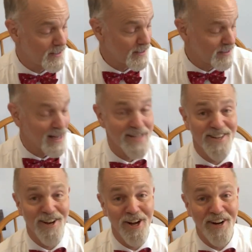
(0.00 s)

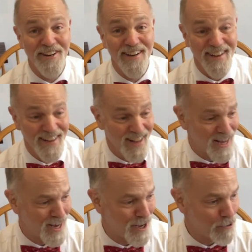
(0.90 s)
lesson learned.
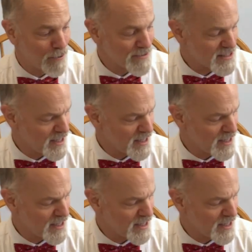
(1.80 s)
Uh, what was the